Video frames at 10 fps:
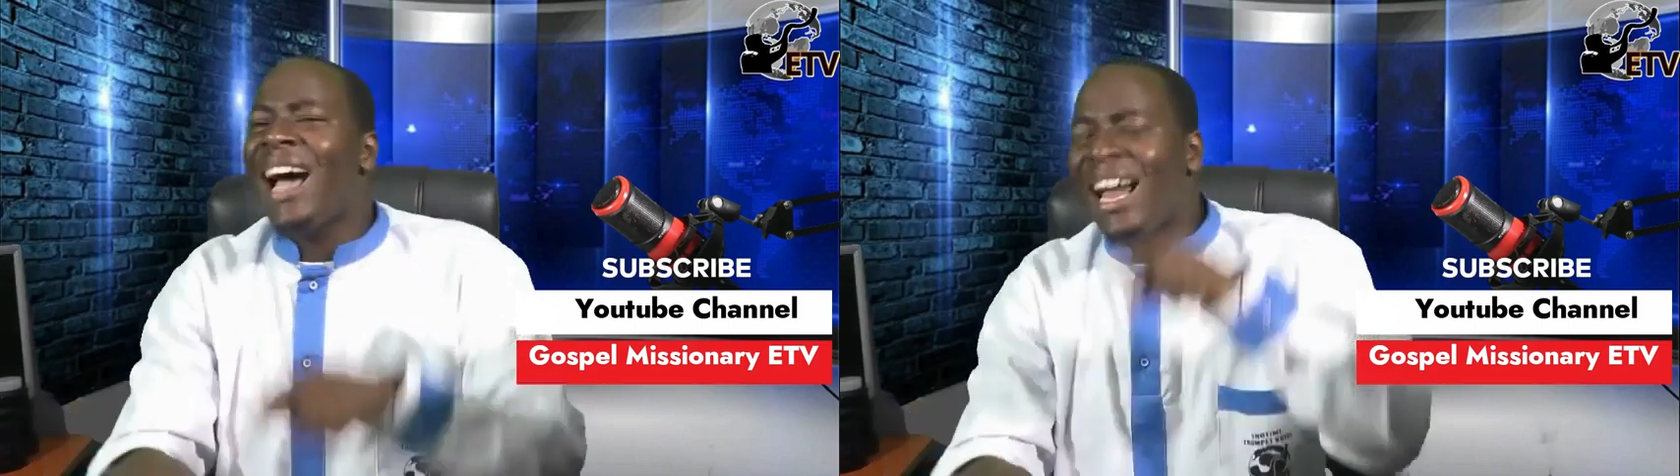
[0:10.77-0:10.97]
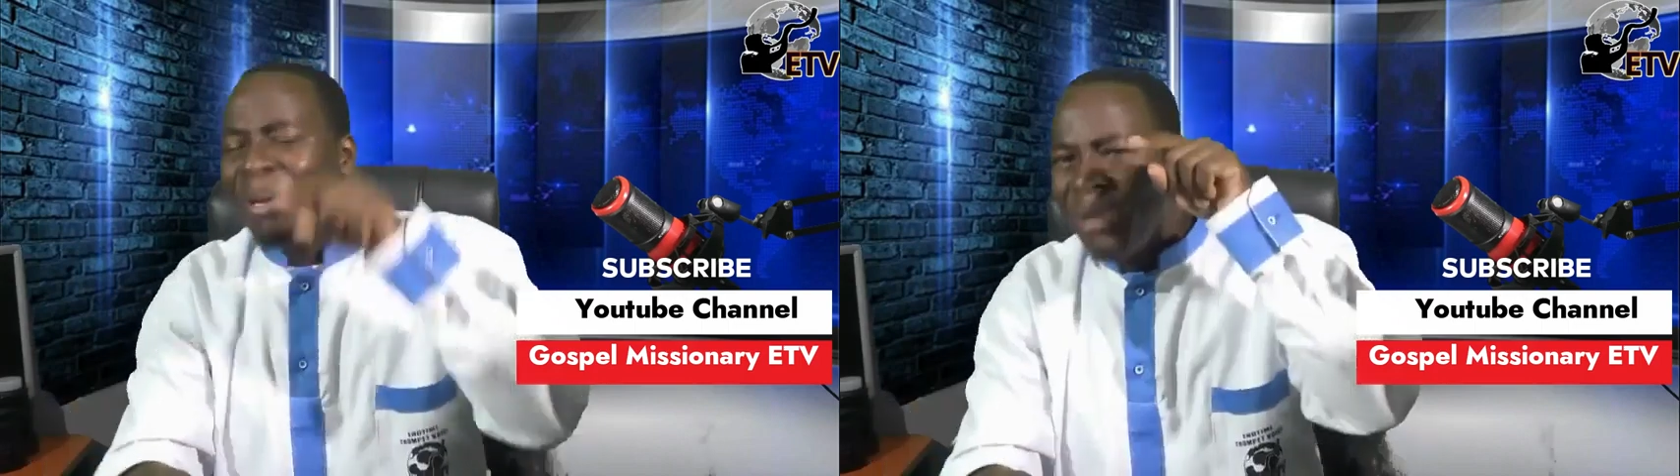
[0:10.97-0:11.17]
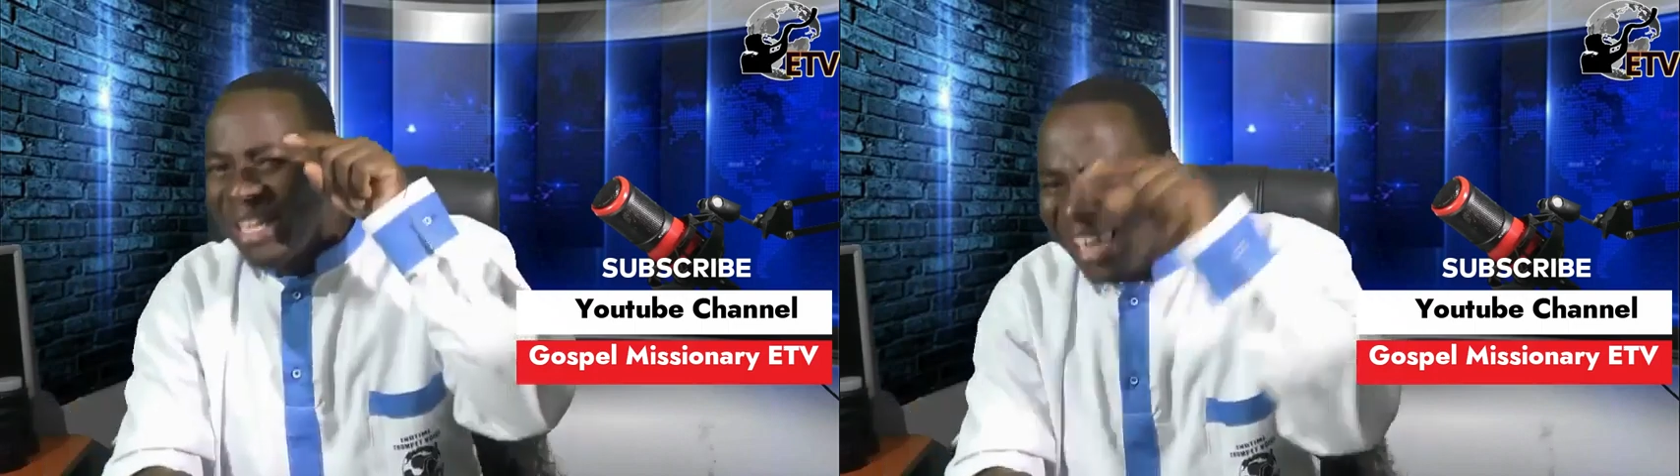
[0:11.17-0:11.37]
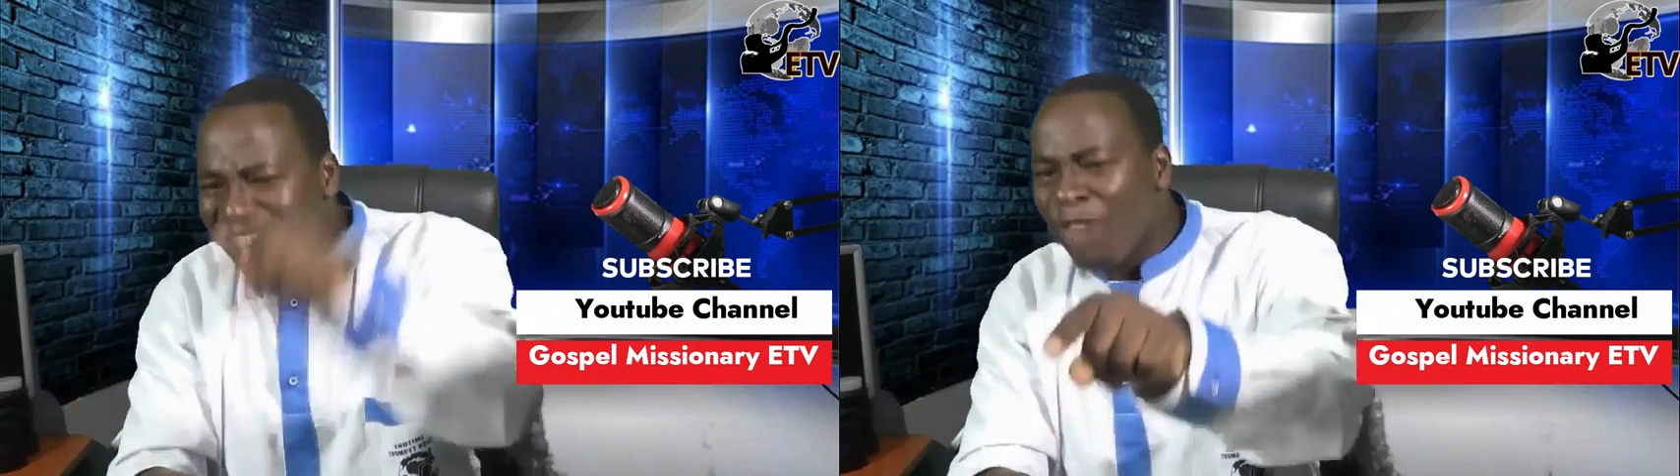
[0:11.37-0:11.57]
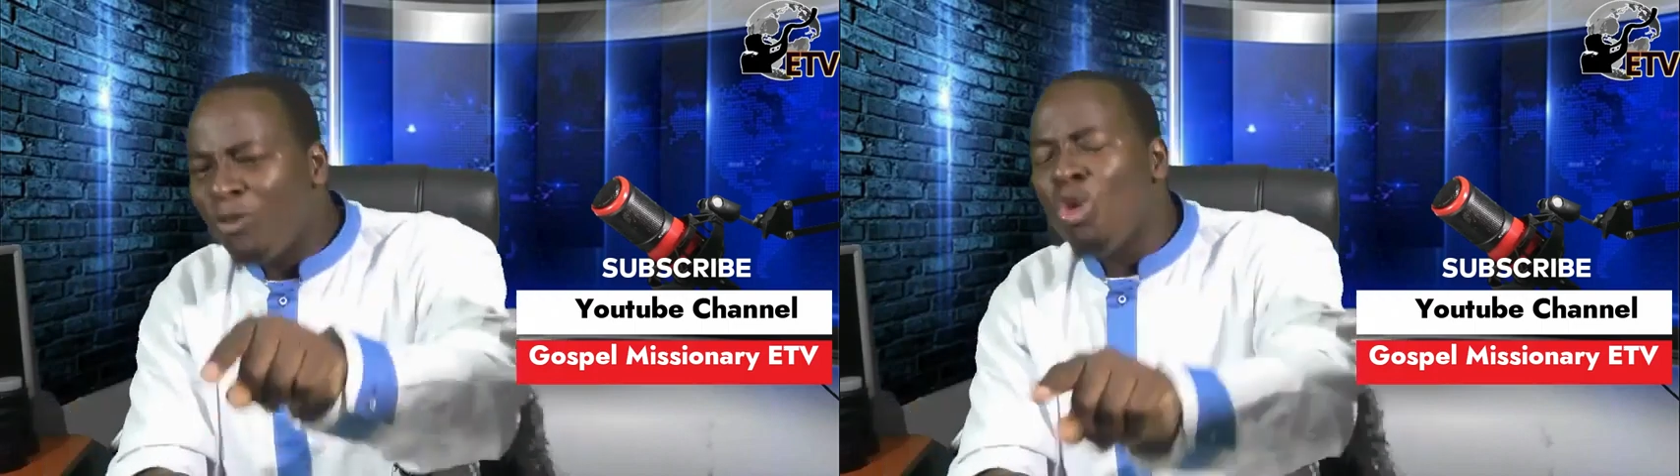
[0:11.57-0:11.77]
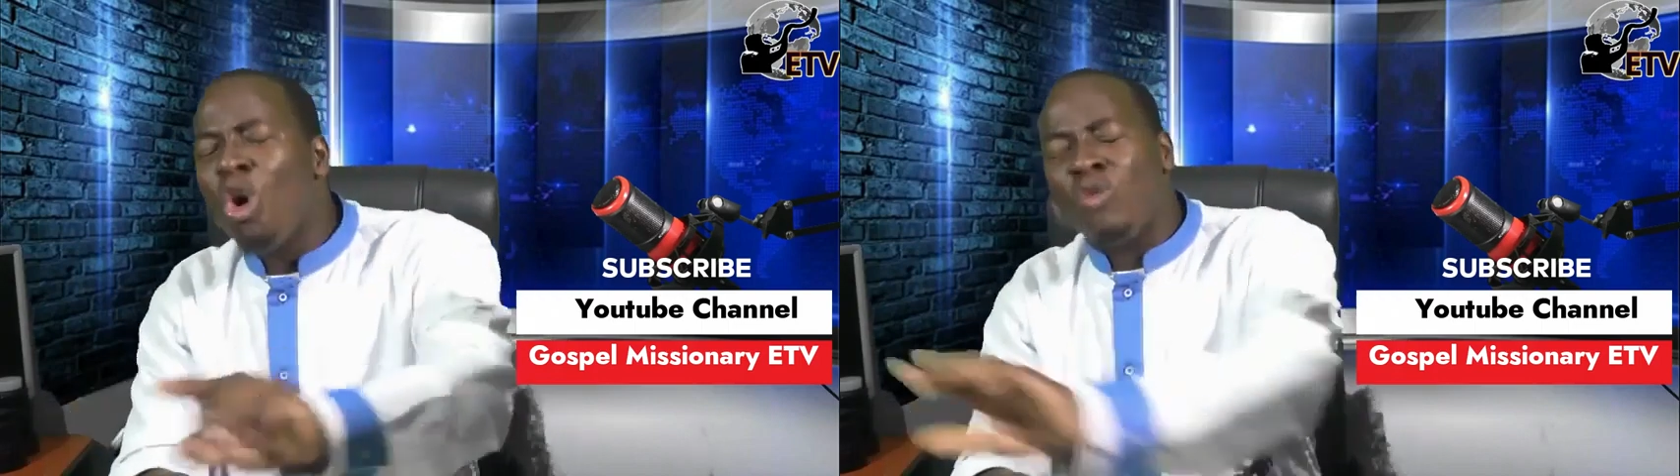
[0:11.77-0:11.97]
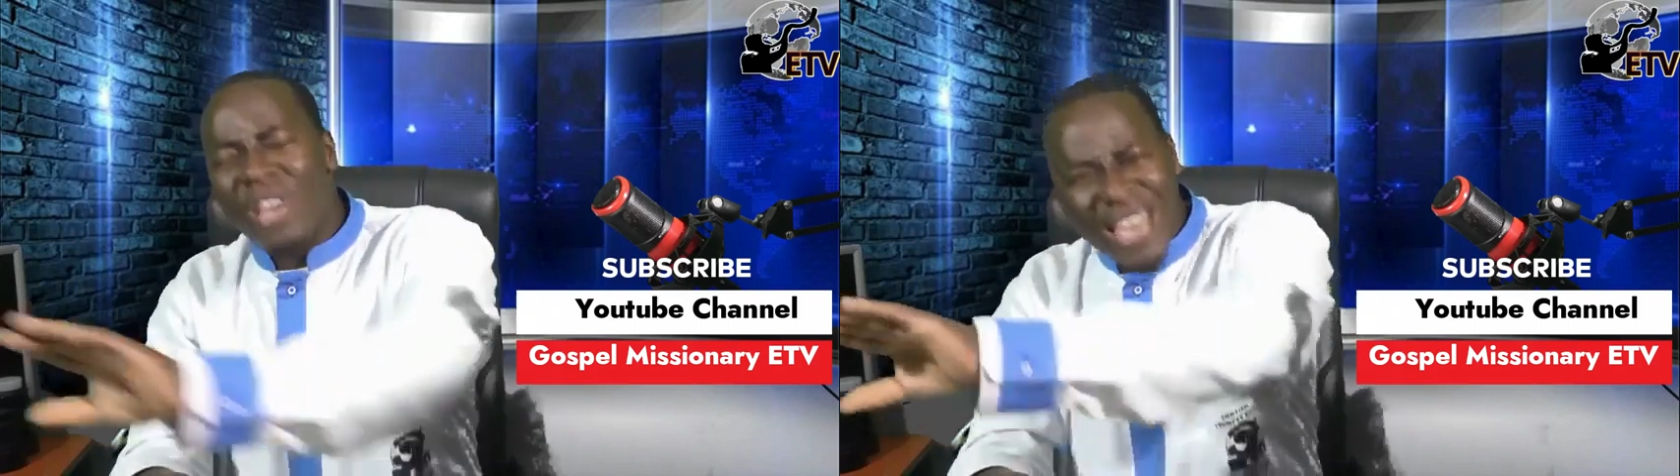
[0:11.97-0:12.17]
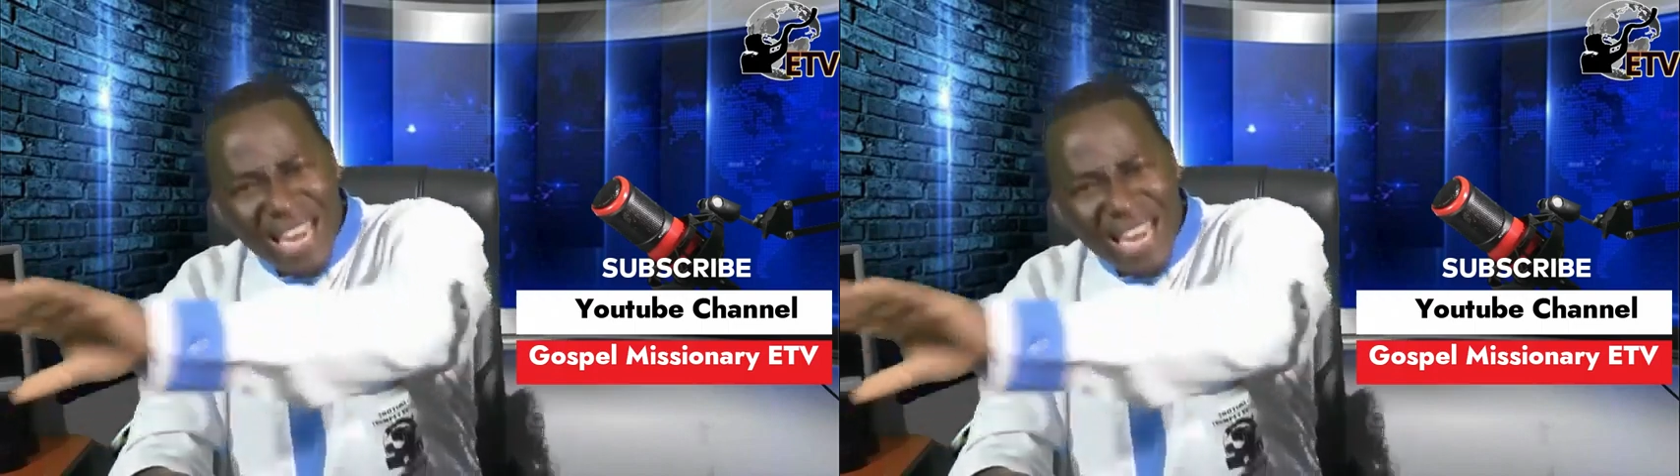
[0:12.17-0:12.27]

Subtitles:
And be careful of